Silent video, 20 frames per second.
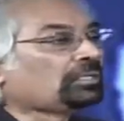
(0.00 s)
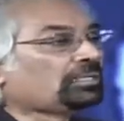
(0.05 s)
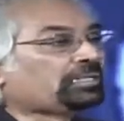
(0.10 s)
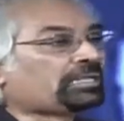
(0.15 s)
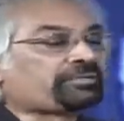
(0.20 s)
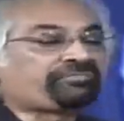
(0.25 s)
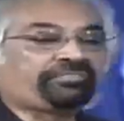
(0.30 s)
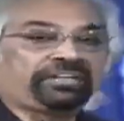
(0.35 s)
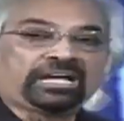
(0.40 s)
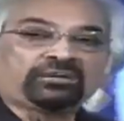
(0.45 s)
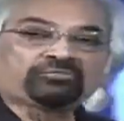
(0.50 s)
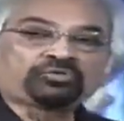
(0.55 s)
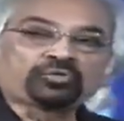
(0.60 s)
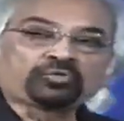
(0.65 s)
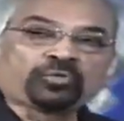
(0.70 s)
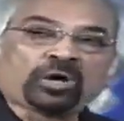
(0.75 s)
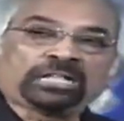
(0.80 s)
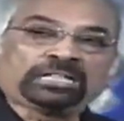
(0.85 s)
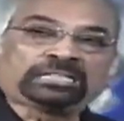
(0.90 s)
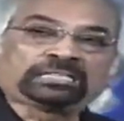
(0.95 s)
that we have
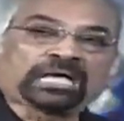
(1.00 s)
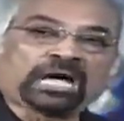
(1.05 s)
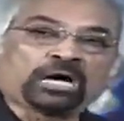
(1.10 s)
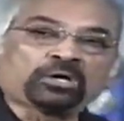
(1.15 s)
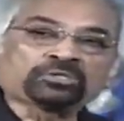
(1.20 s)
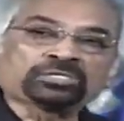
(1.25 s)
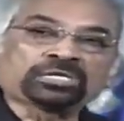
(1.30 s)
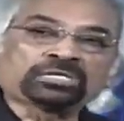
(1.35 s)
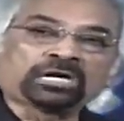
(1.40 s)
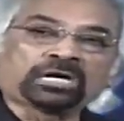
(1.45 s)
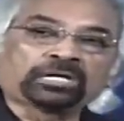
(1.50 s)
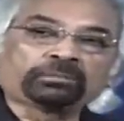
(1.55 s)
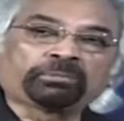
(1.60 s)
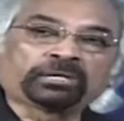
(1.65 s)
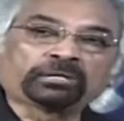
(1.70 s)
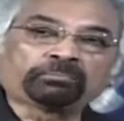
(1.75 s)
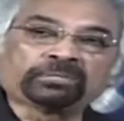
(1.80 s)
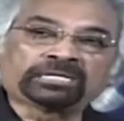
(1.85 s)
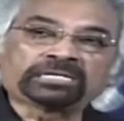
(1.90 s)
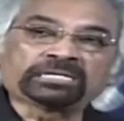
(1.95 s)
12,000
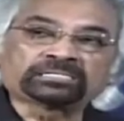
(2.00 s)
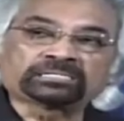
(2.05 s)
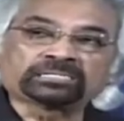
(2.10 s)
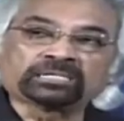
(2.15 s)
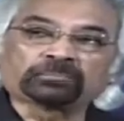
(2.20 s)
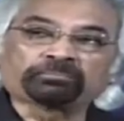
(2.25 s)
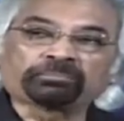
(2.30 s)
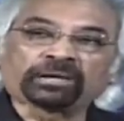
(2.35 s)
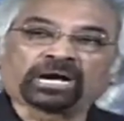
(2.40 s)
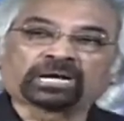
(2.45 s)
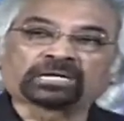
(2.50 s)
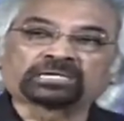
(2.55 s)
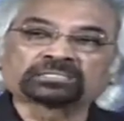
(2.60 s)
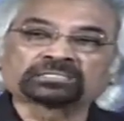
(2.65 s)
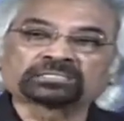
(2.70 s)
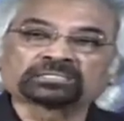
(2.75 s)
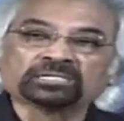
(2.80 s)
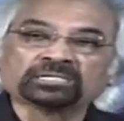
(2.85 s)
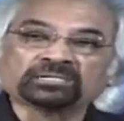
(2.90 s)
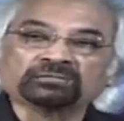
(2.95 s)
herbal medicinal
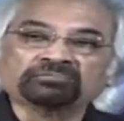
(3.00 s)
plants